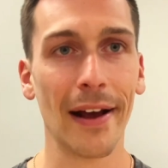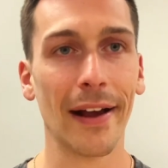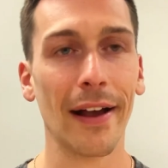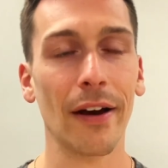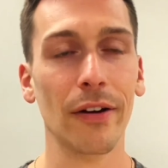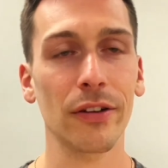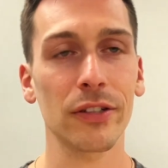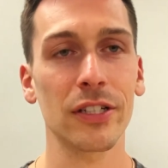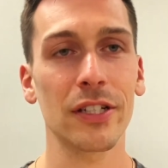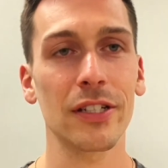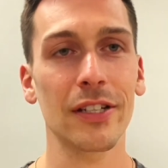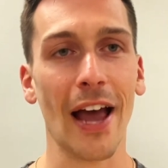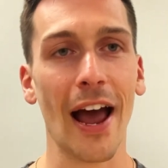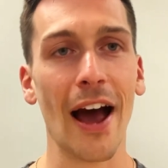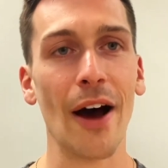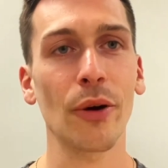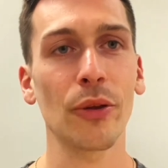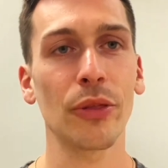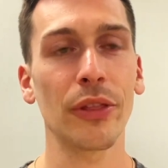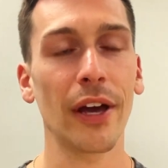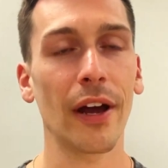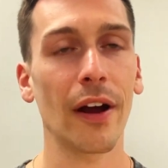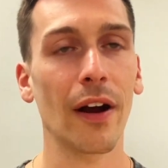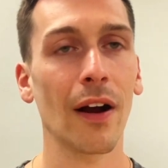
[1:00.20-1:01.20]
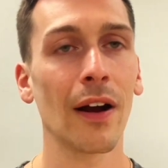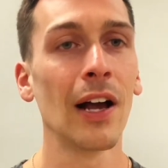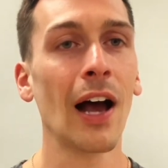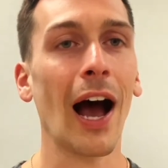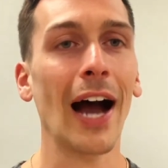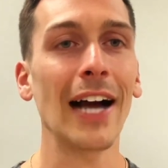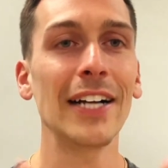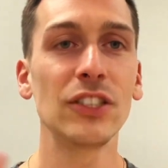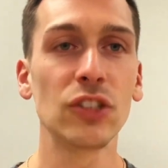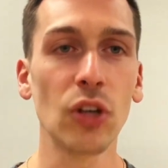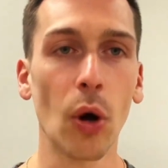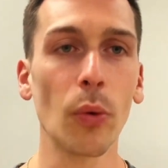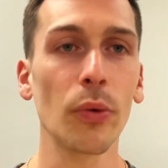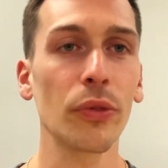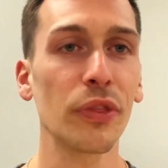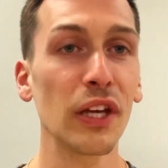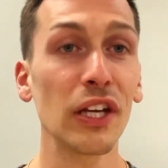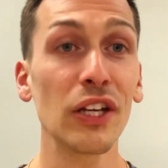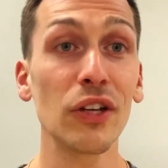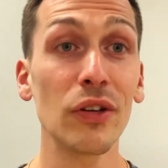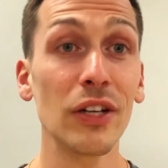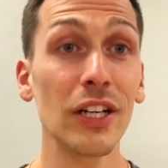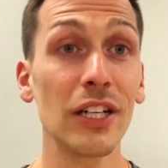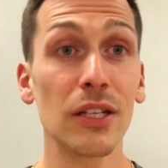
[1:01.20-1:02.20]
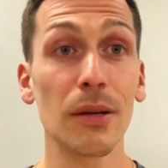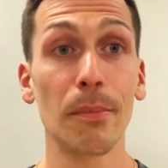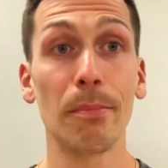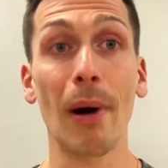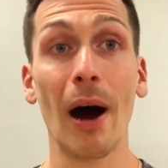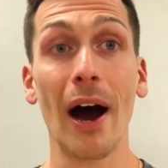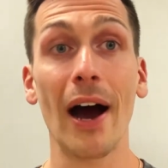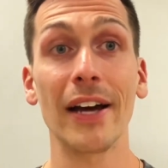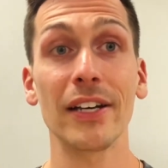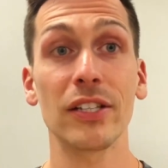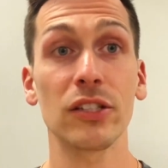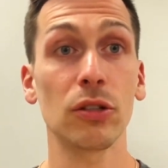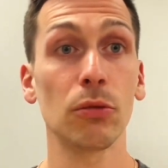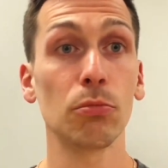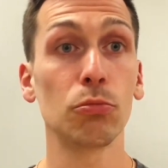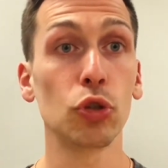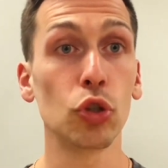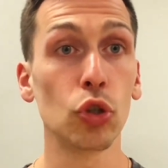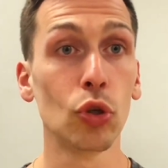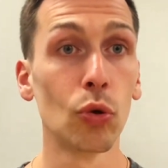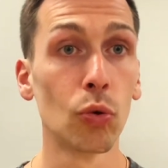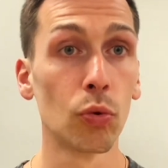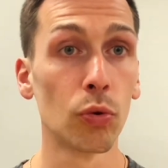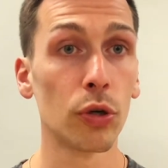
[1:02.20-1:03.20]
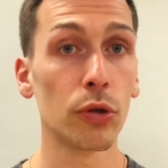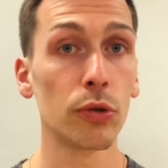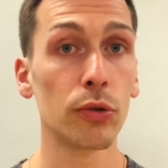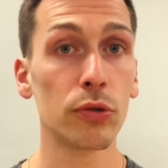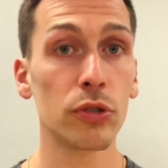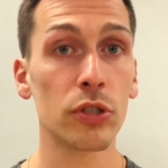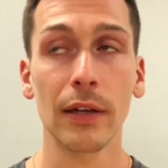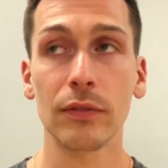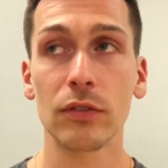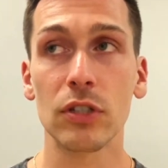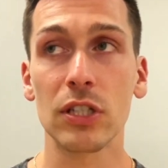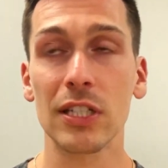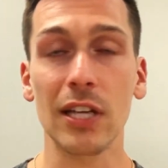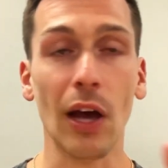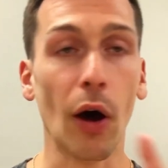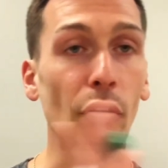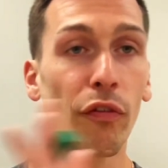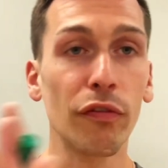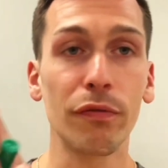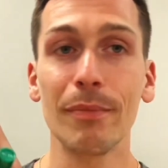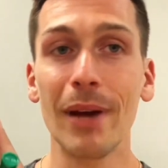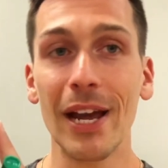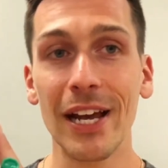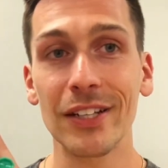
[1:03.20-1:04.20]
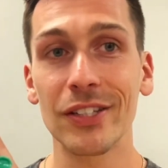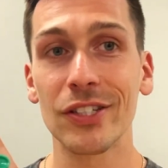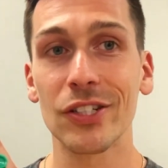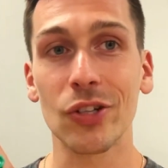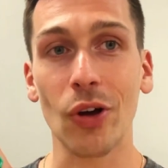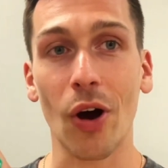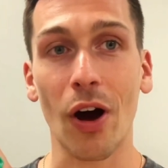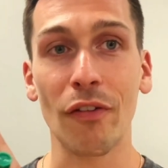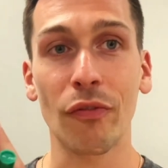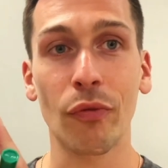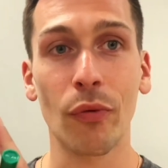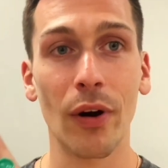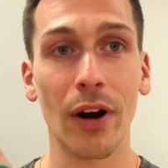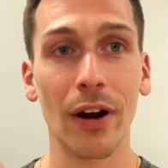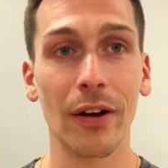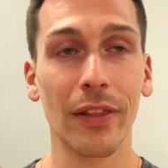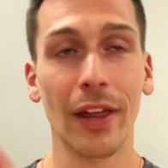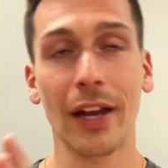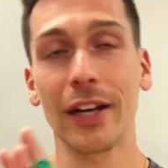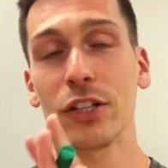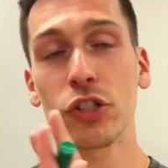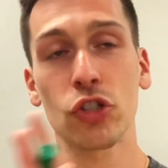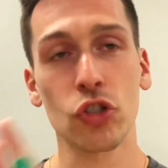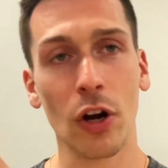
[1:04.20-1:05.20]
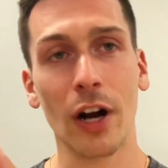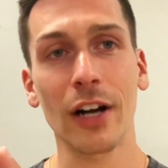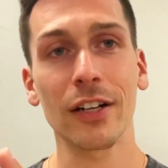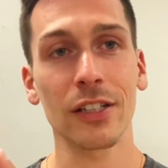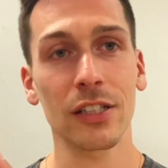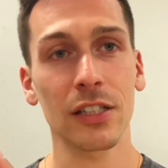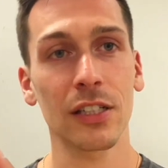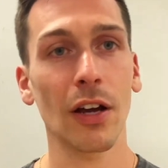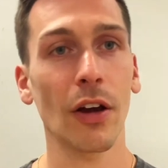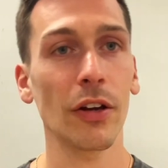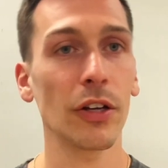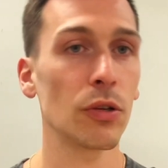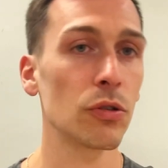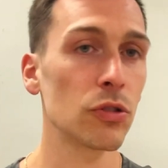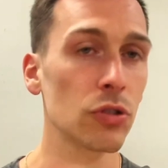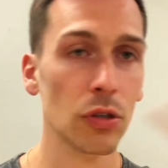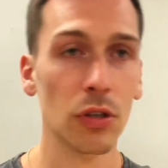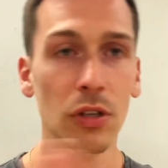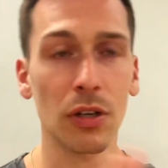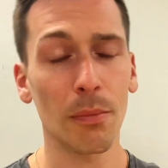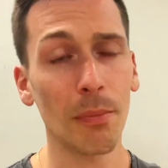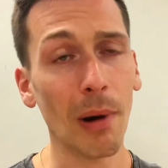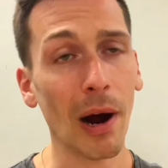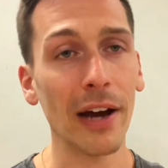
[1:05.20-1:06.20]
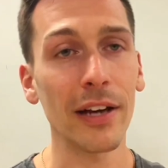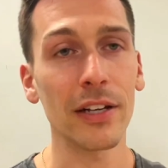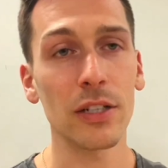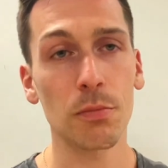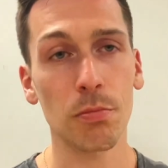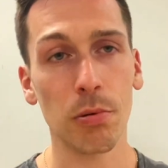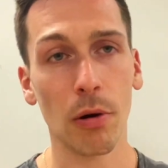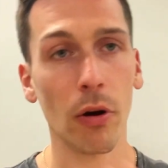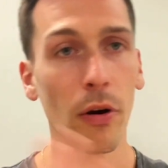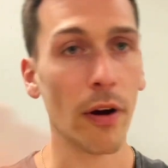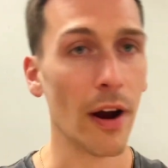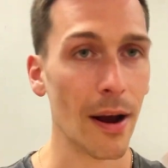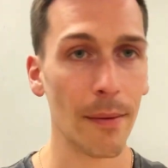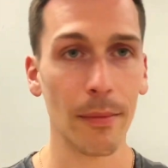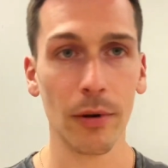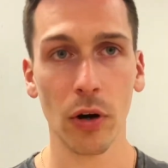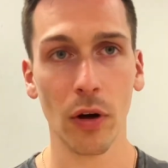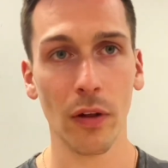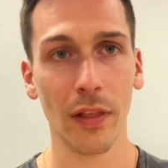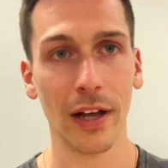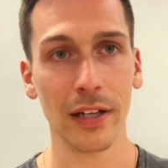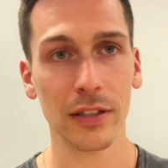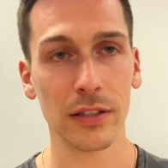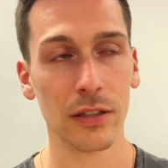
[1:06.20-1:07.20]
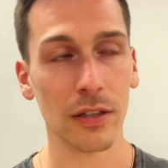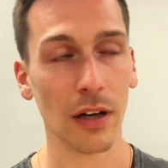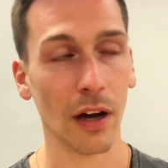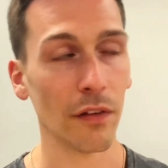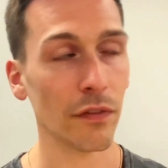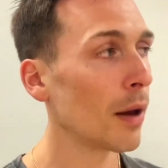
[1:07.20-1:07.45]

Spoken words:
else is out there. I don't think you need to buy some guru's self-made software that he's trying to sell you so you can buy his program and all that stuff.